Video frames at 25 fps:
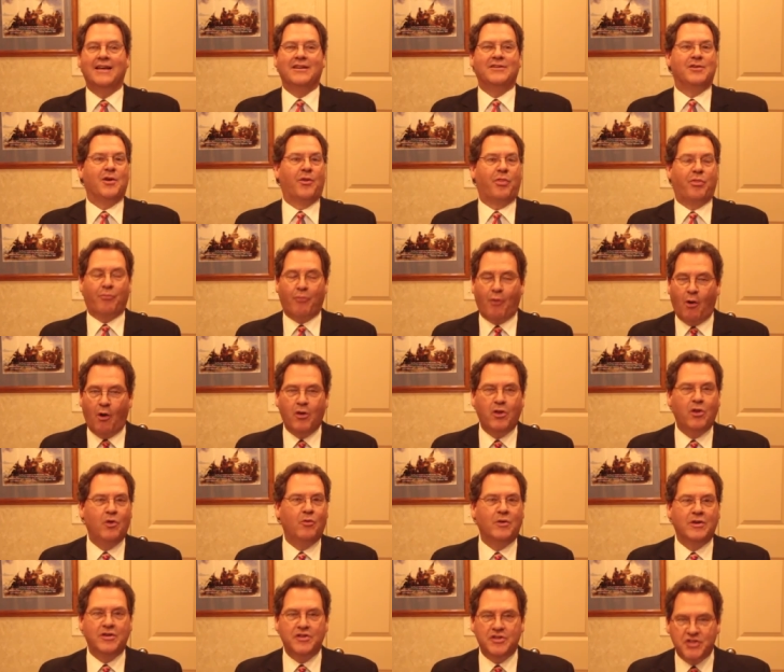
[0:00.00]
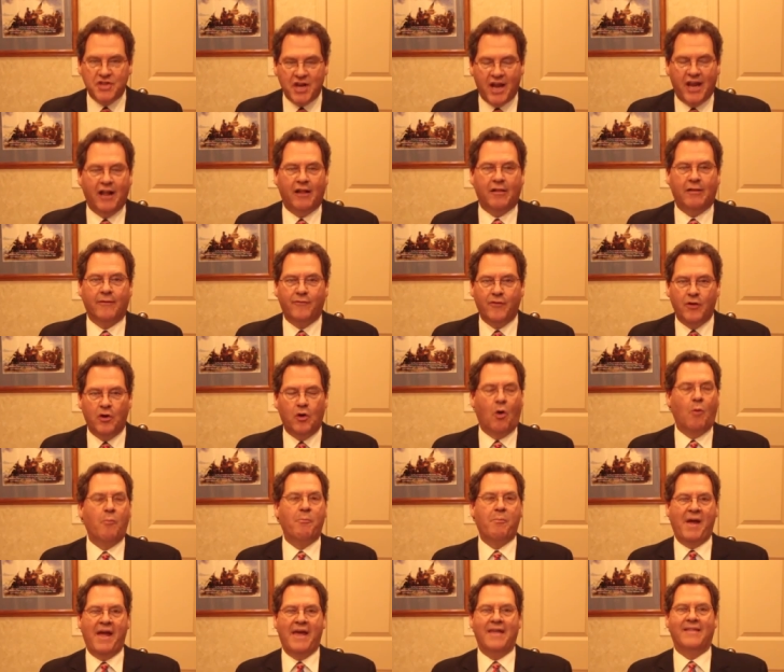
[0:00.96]
to throw you in jail if you
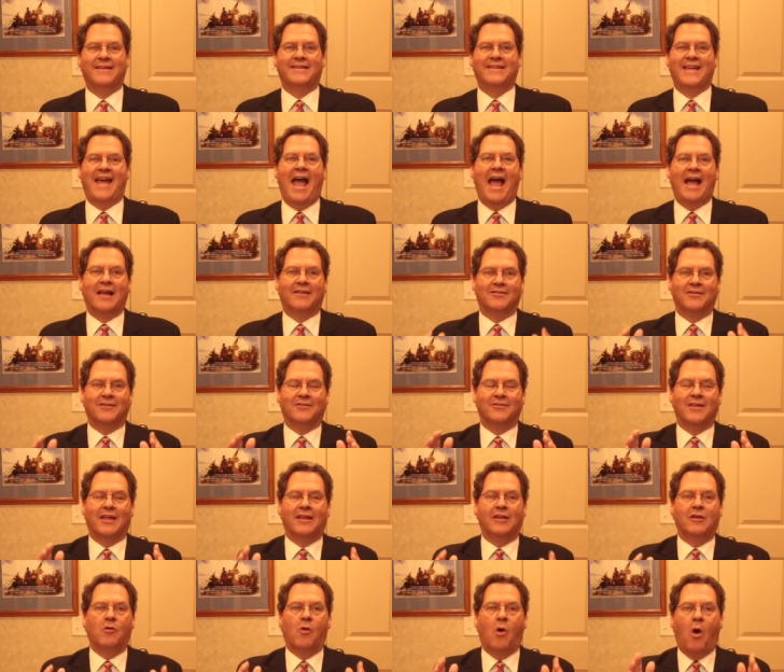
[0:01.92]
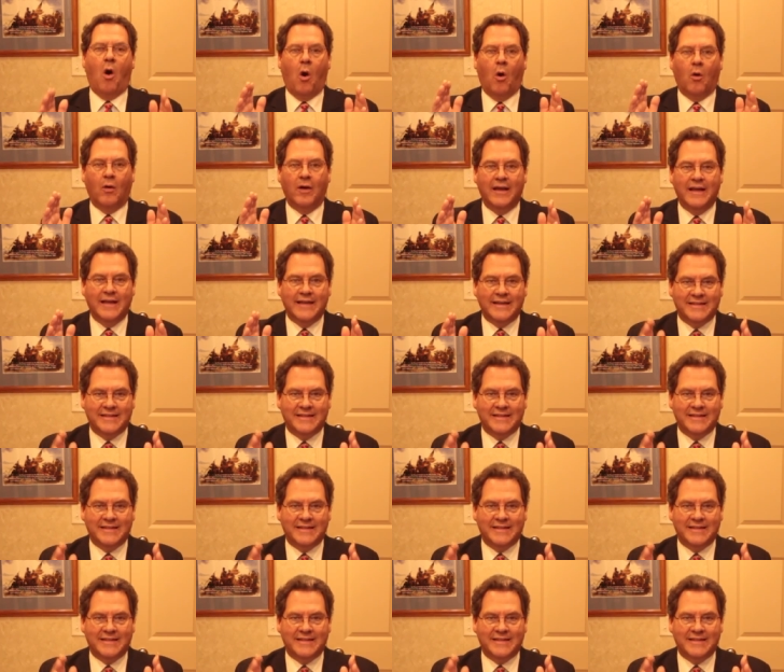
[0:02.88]
don't pay the taxes that you owe